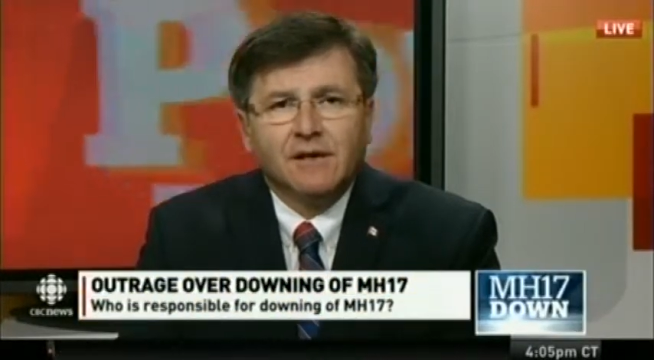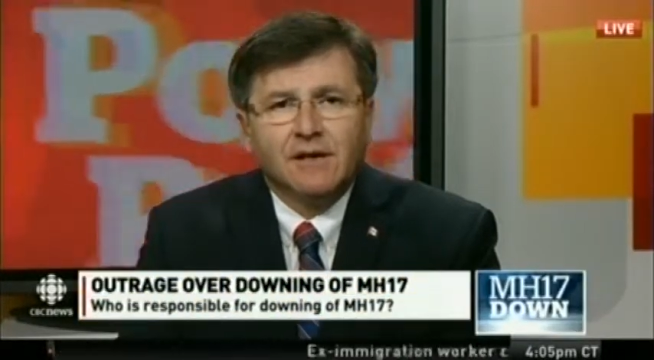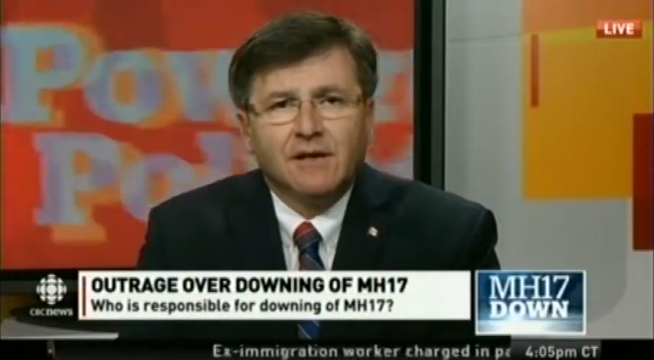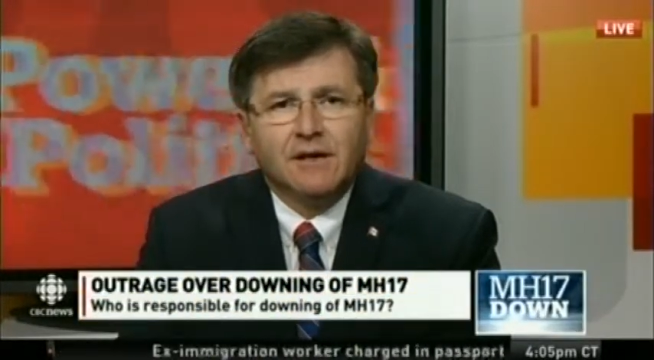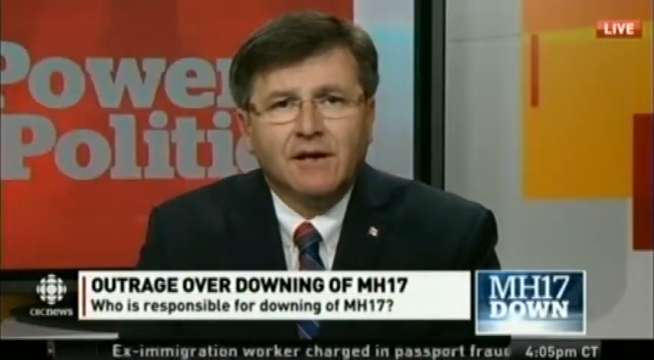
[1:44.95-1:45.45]

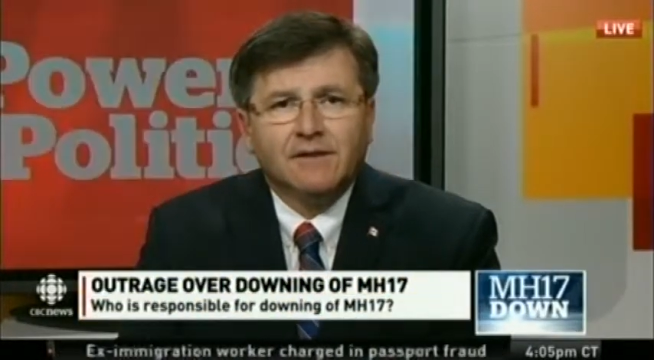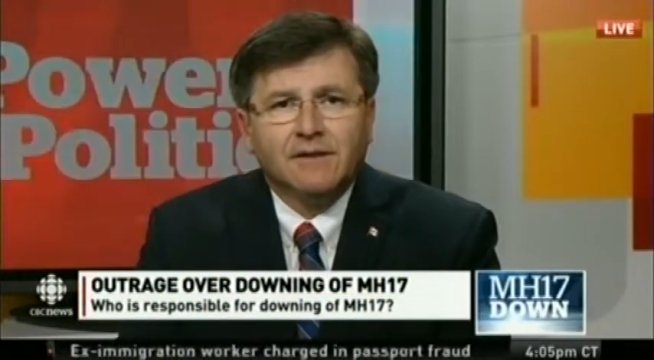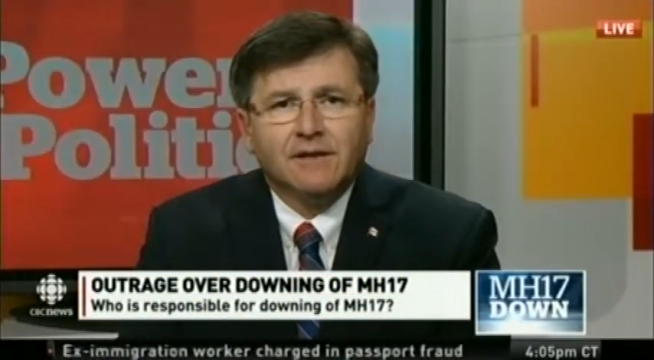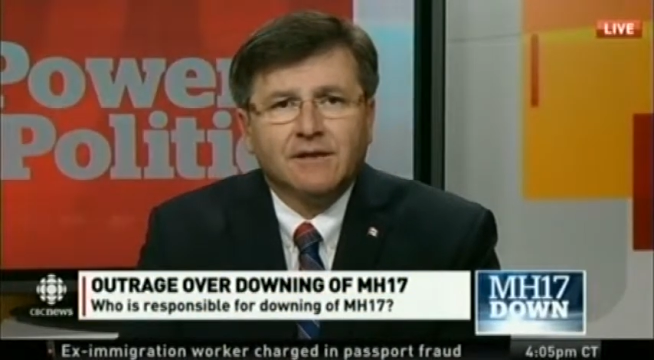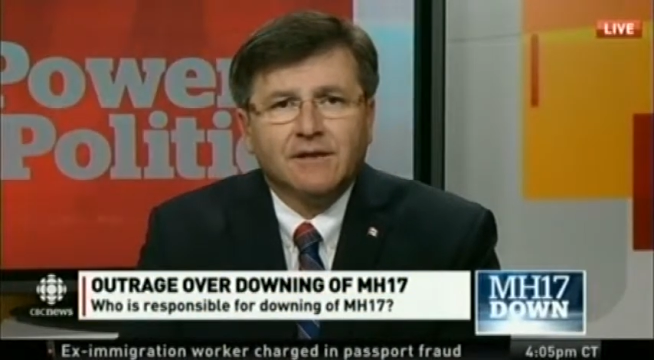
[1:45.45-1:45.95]
I
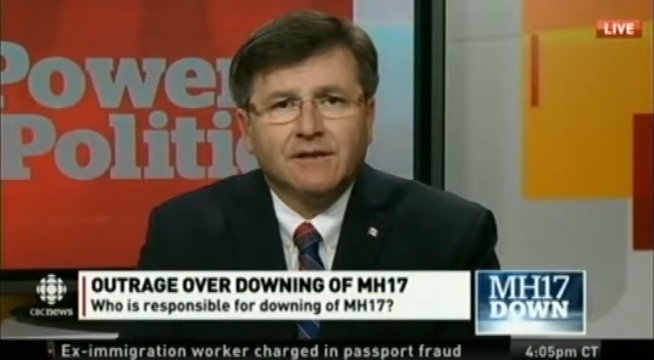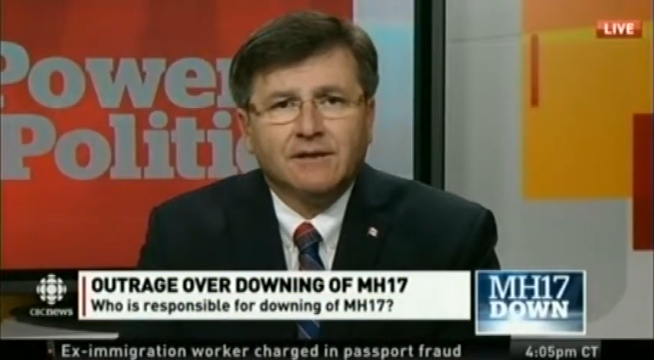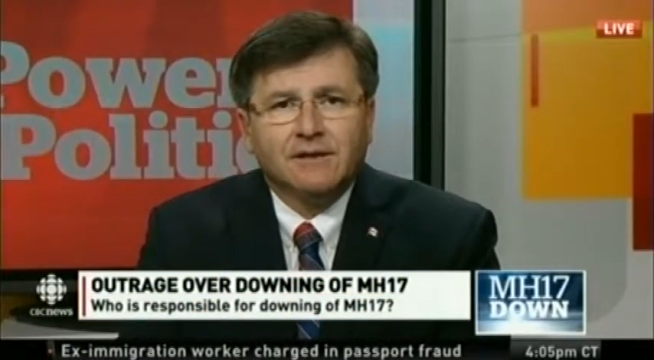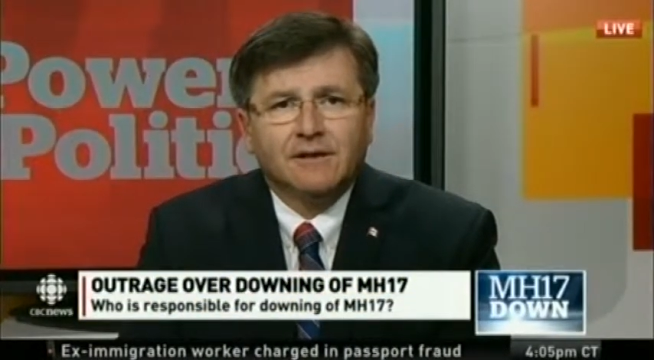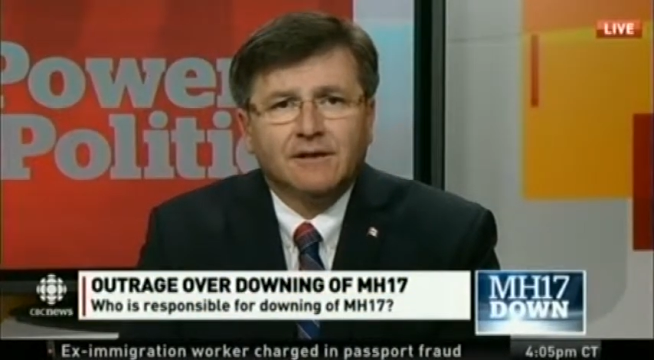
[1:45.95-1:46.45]
think
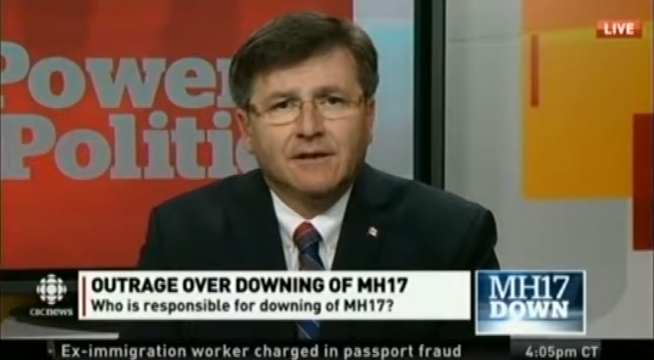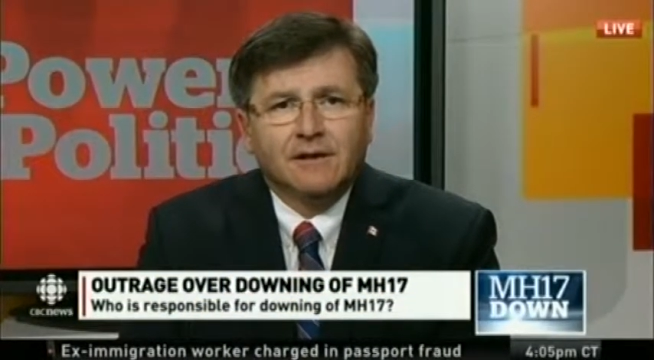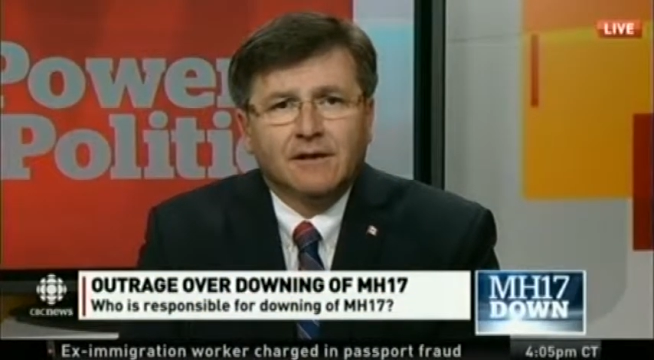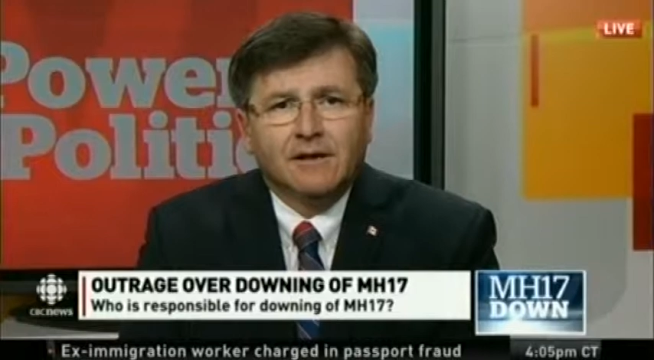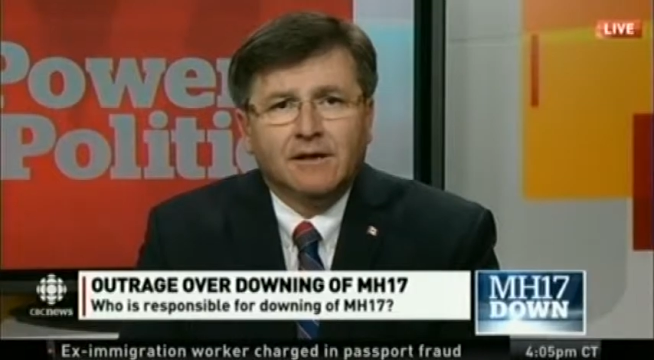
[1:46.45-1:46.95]
that
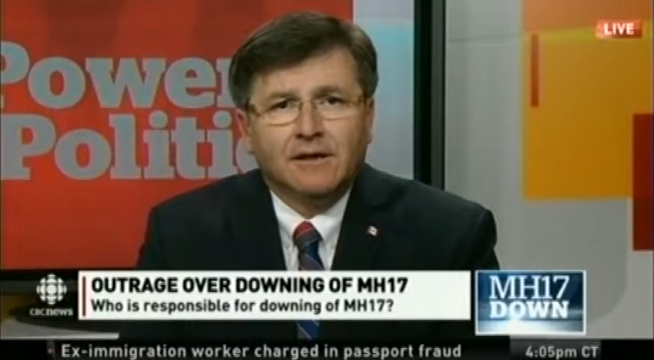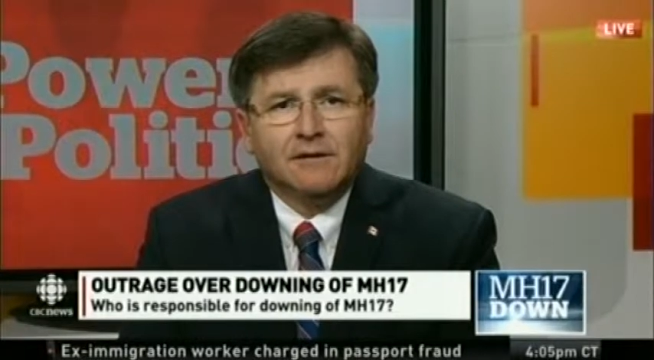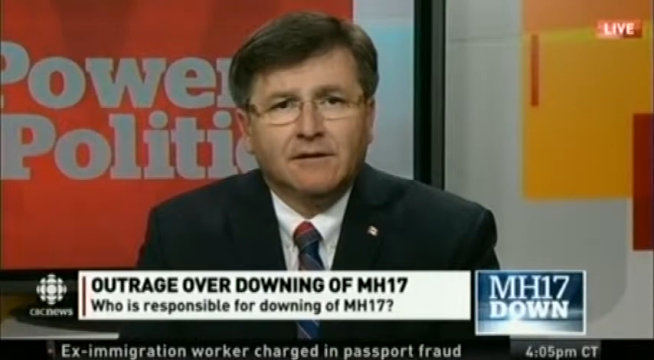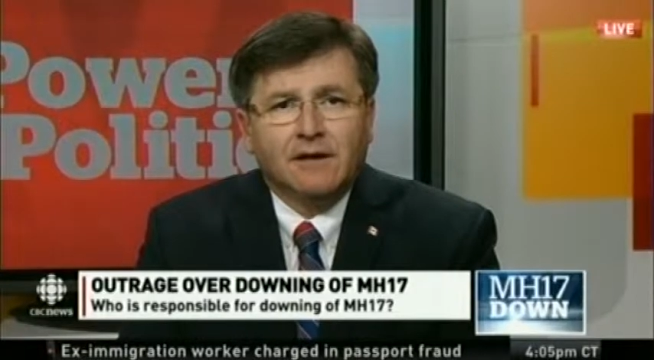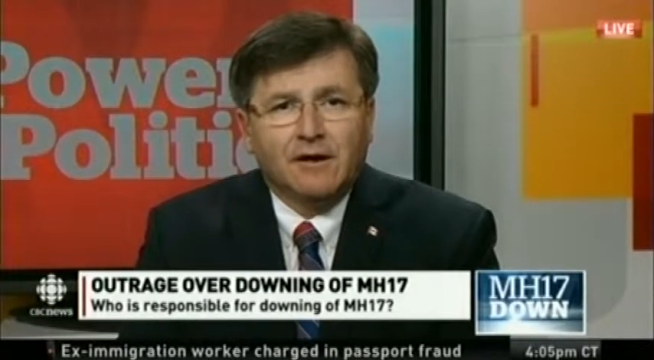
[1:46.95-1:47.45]

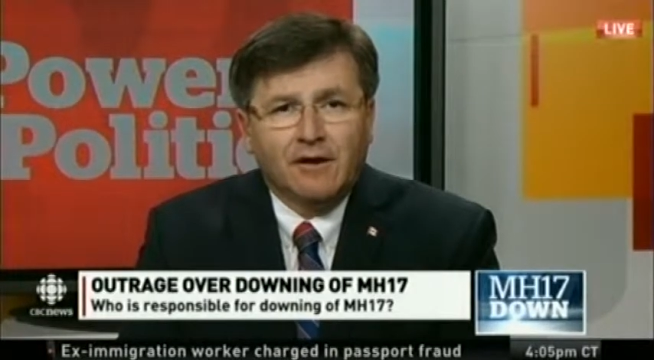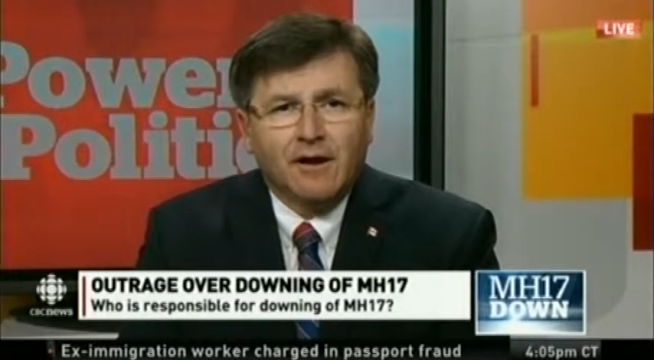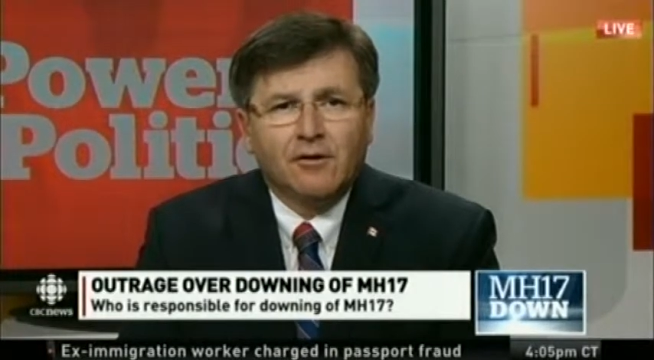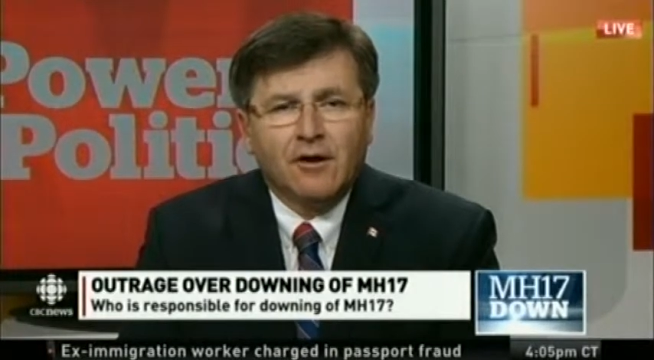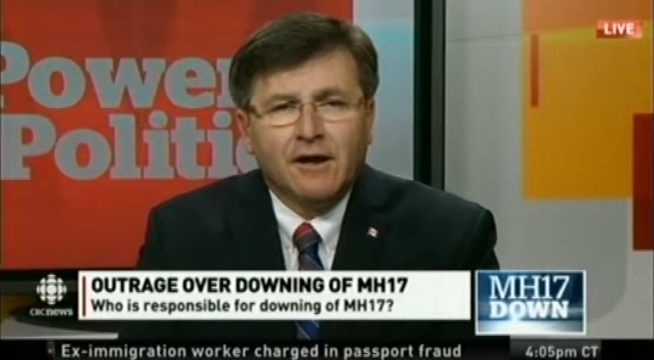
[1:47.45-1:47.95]

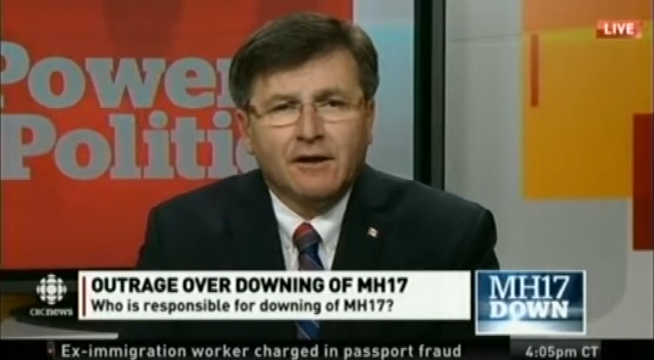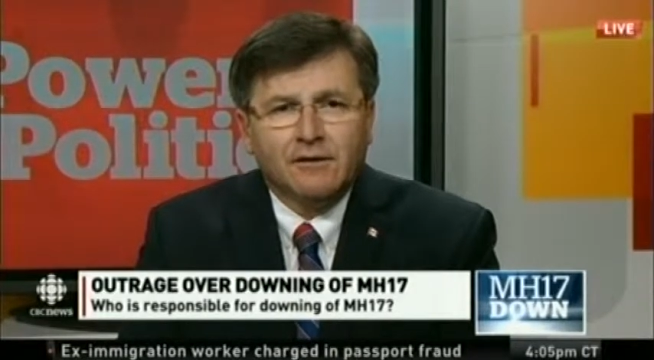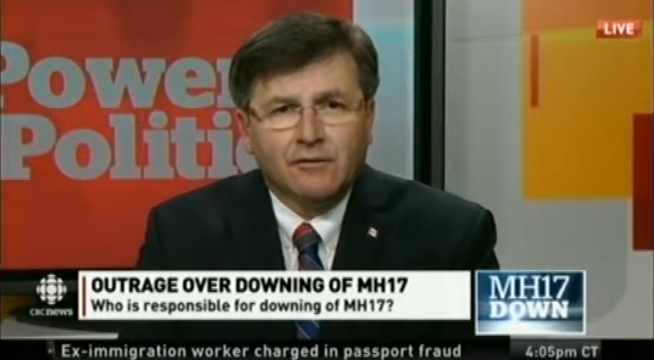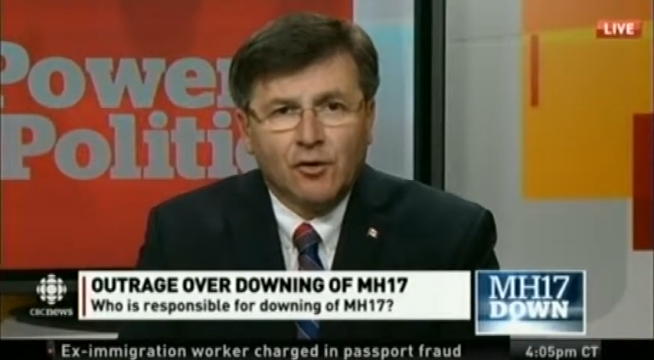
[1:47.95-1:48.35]
I